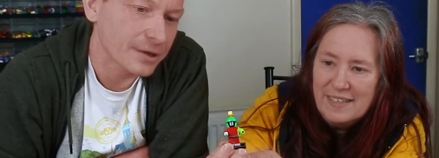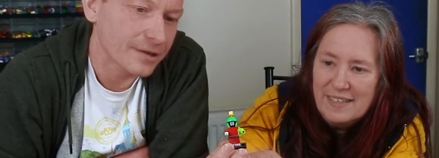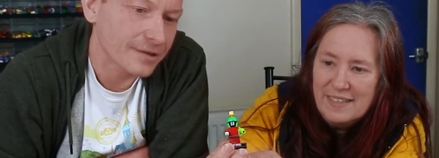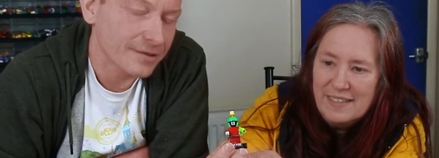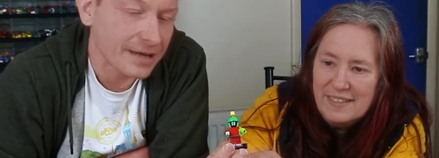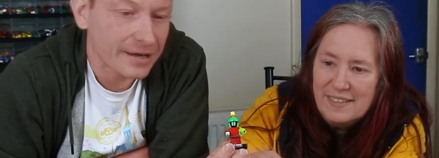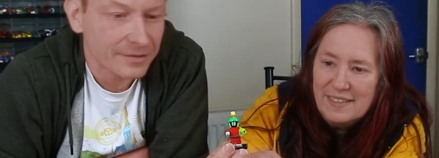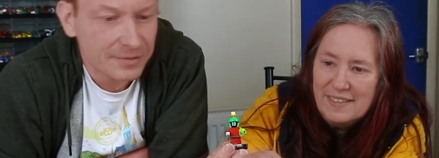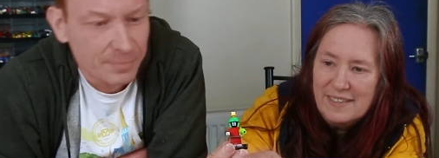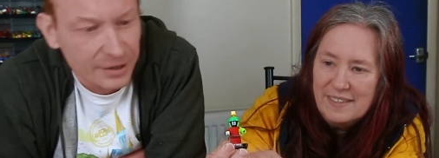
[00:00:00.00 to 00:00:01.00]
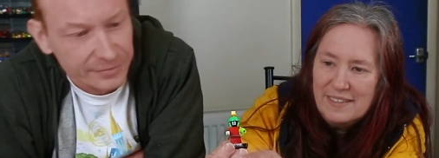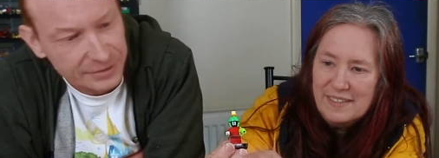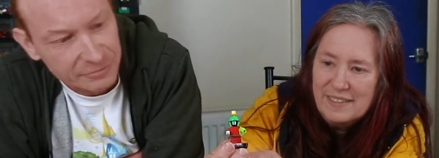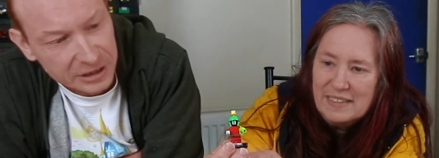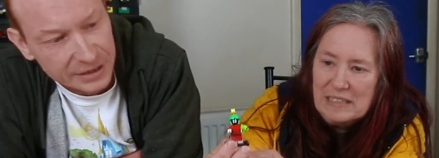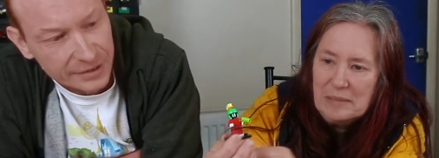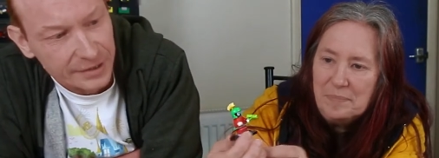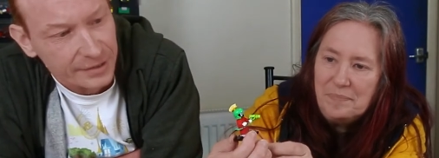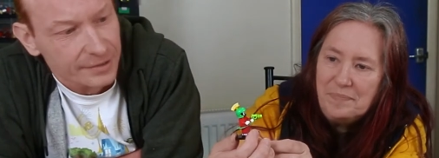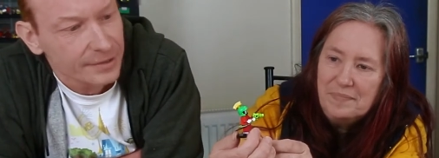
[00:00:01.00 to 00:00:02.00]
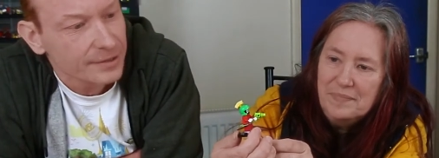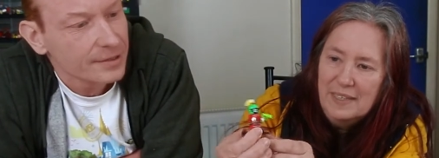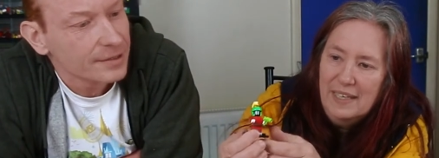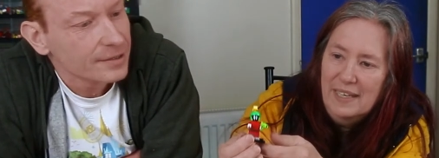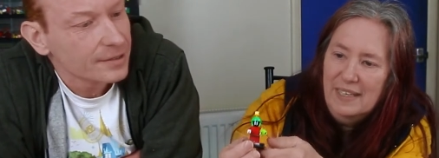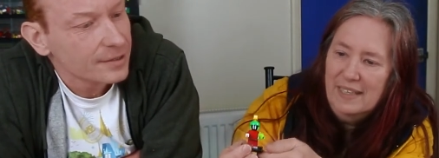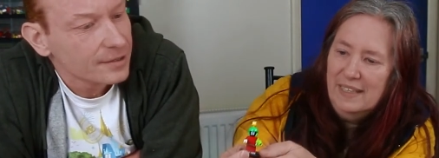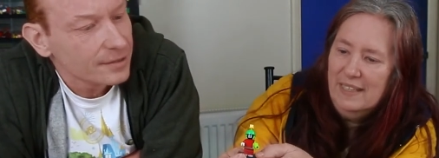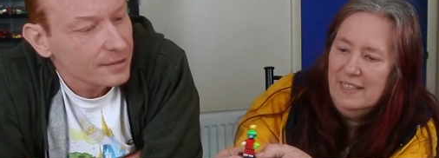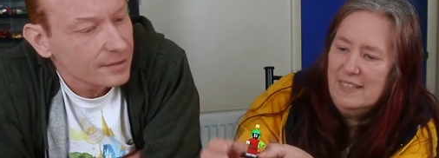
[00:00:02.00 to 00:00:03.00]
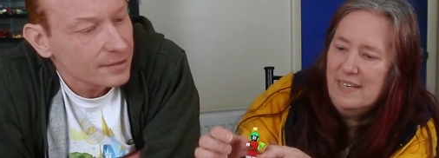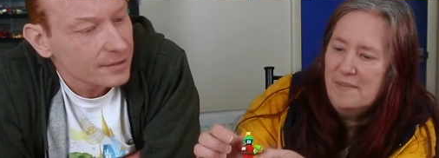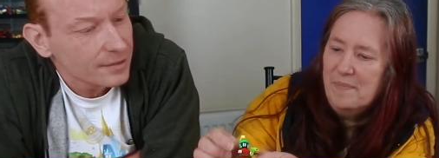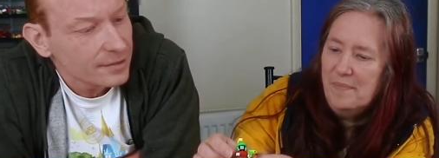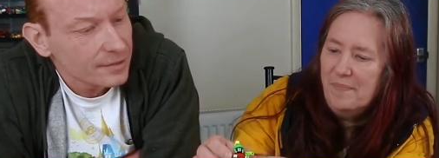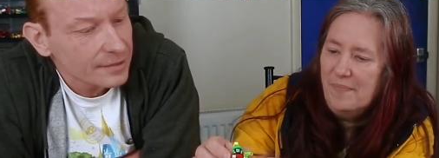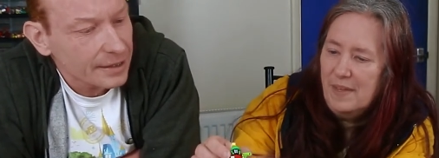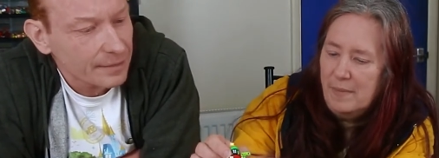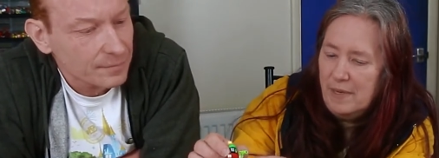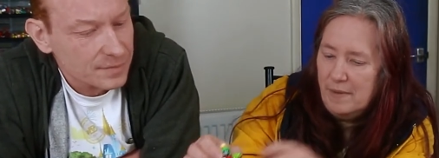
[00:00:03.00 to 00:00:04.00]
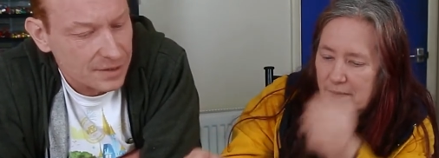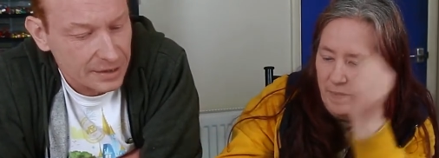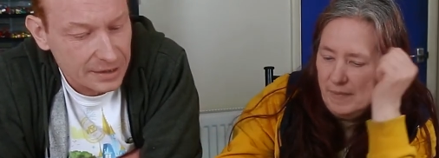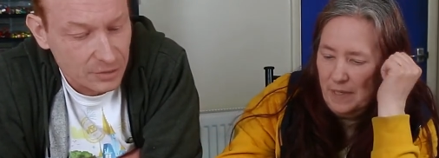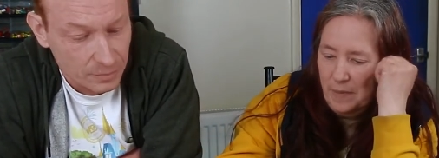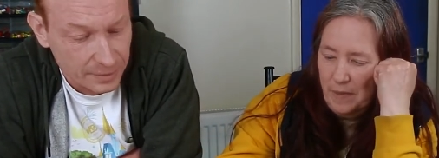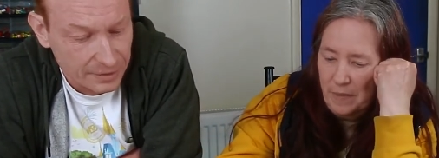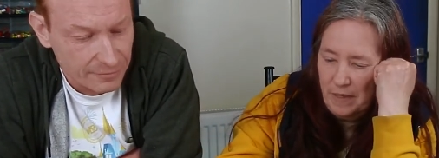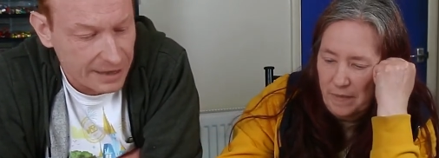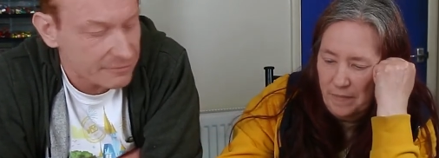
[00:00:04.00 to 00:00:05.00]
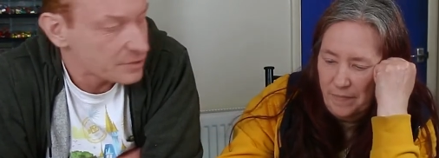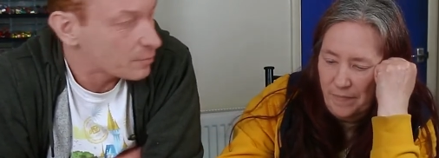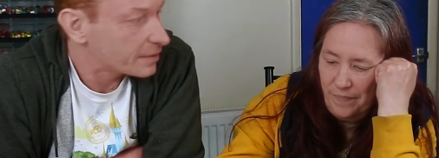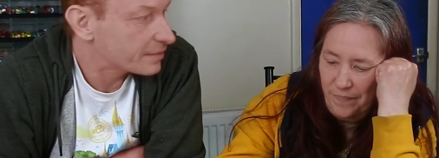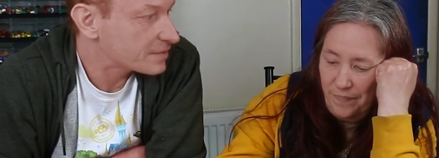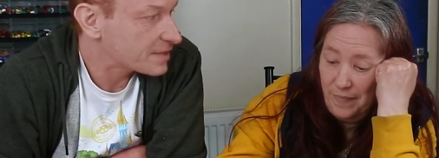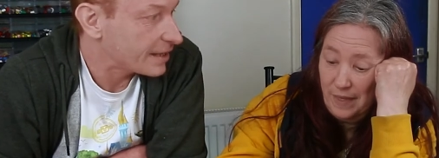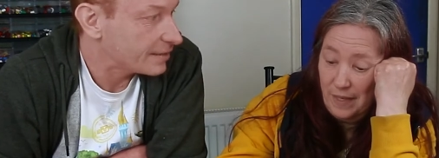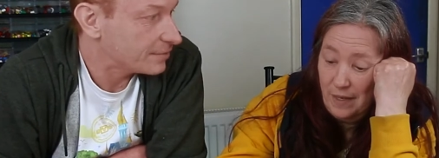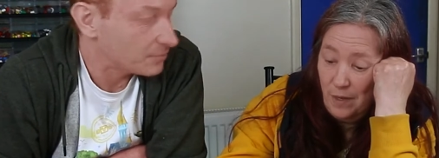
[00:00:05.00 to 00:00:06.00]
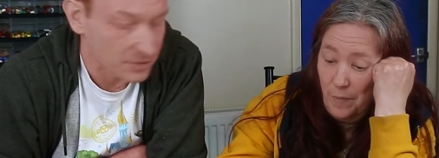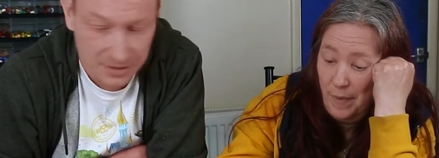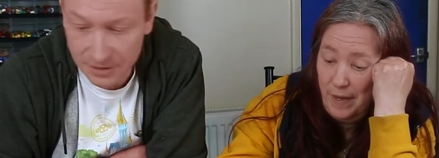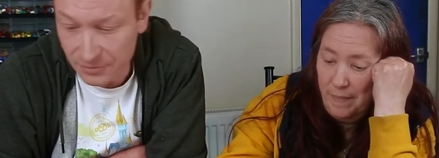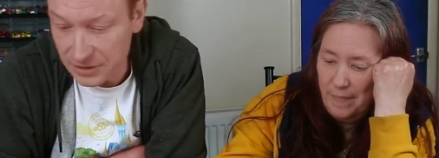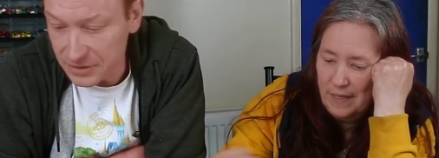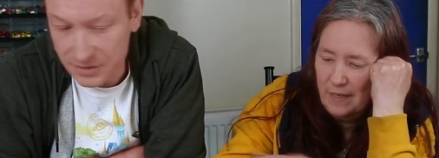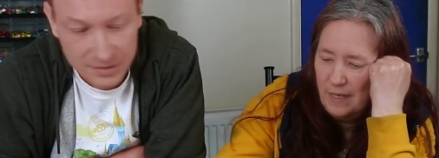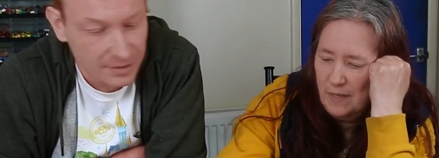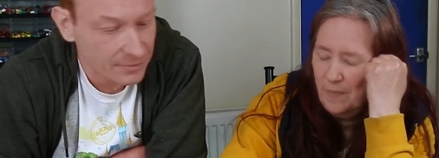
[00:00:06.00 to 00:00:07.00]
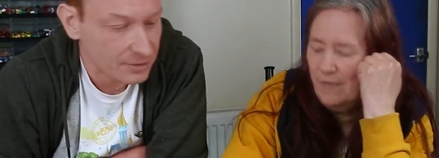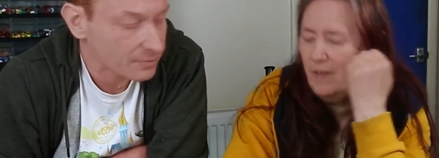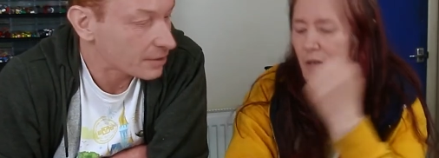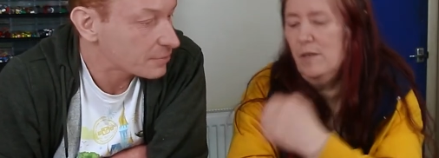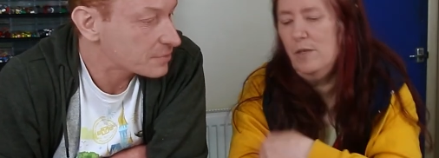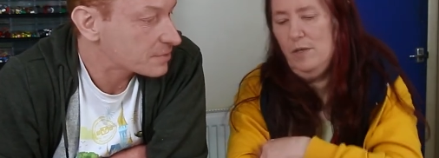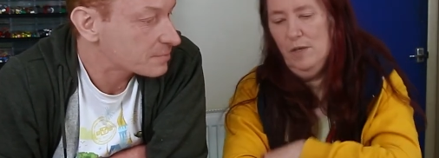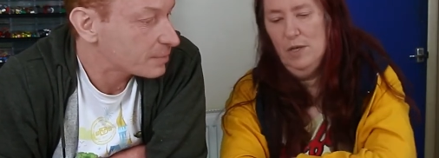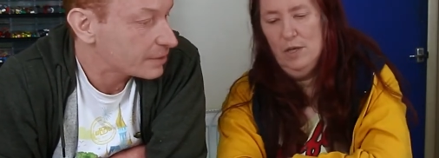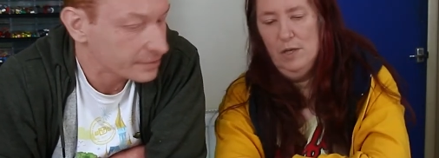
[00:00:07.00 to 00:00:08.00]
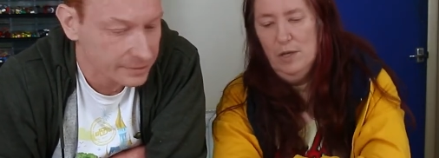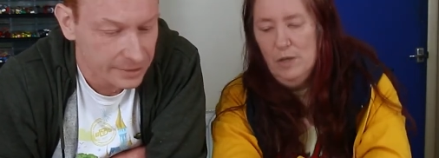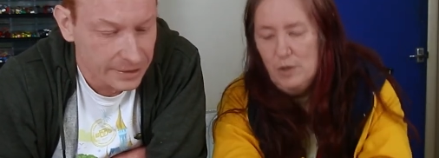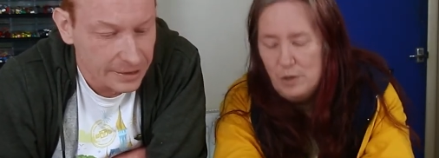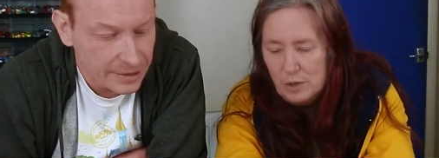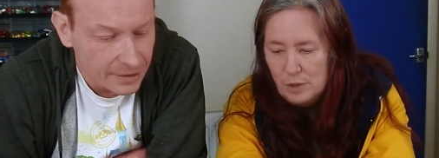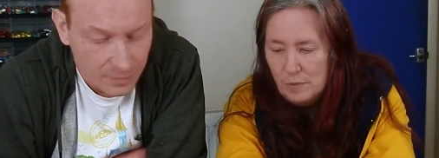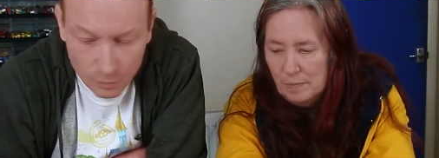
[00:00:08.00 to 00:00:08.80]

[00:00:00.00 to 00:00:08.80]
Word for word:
Speaker 1: But yeah, he's perfect, really. I think.
Speaker 2: Excellent. Yeah. So
Speaker 1: he could be the rarest one in the set if it, if, it's, if it goes as per two